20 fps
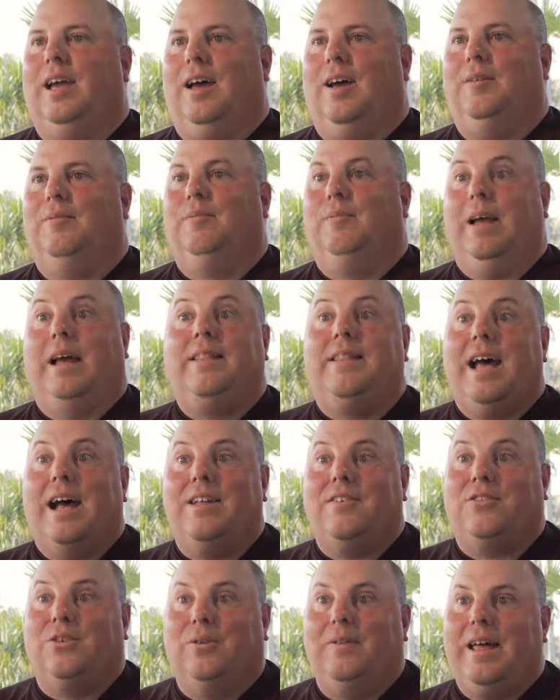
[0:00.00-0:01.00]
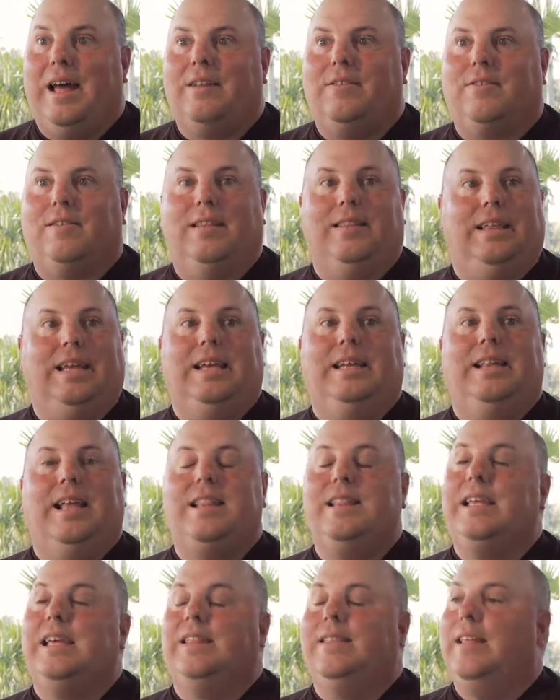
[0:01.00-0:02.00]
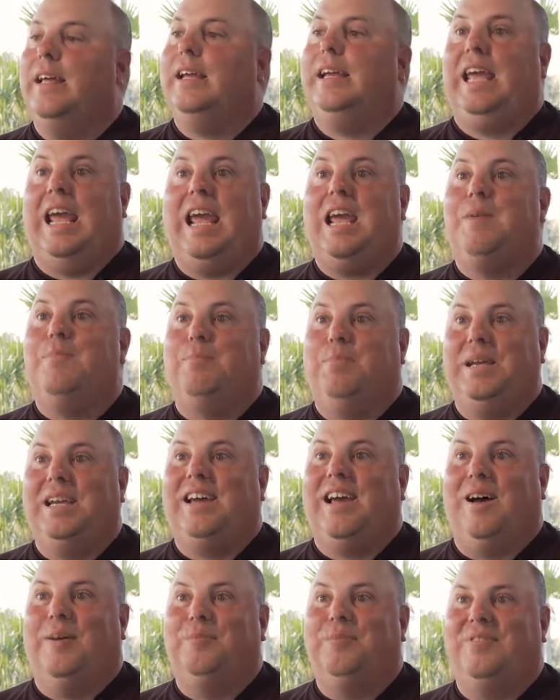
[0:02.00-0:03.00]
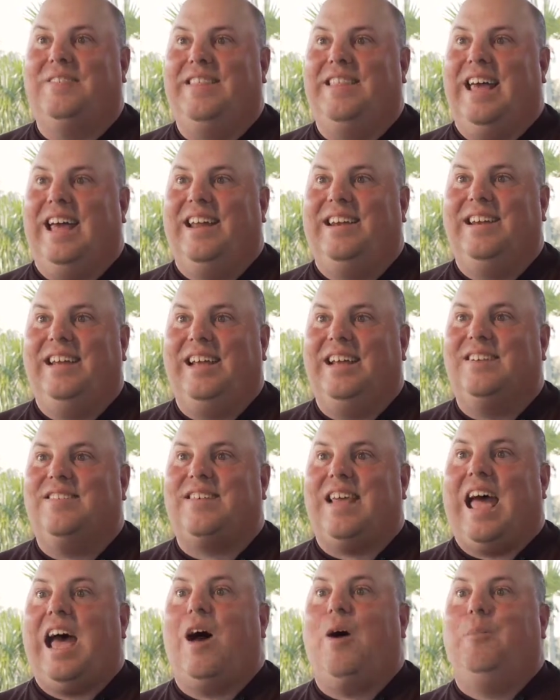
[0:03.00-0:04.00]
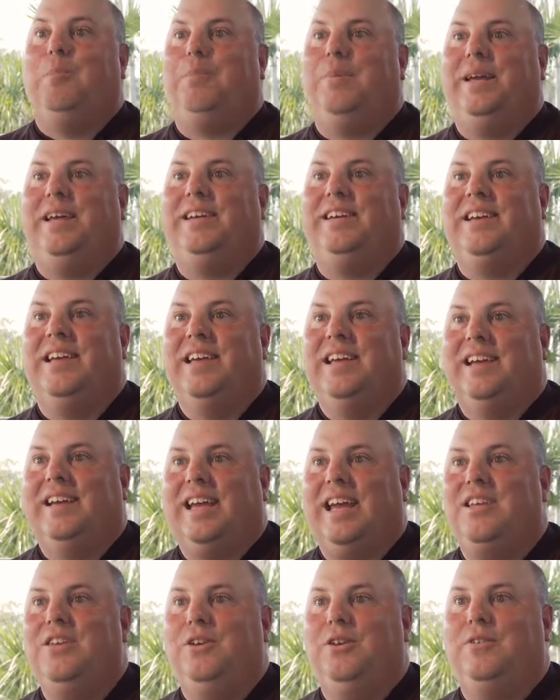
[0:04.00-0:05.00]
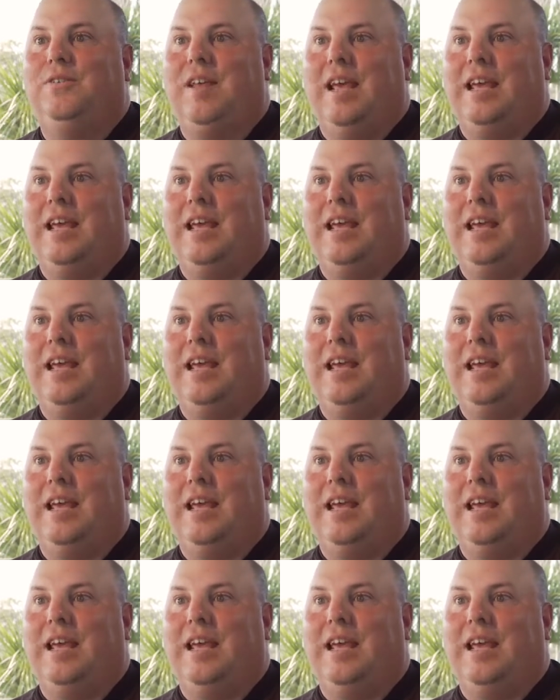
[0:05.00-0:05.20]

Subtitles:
Yeah, and so that's the thing. And then the game becomes then is how big can you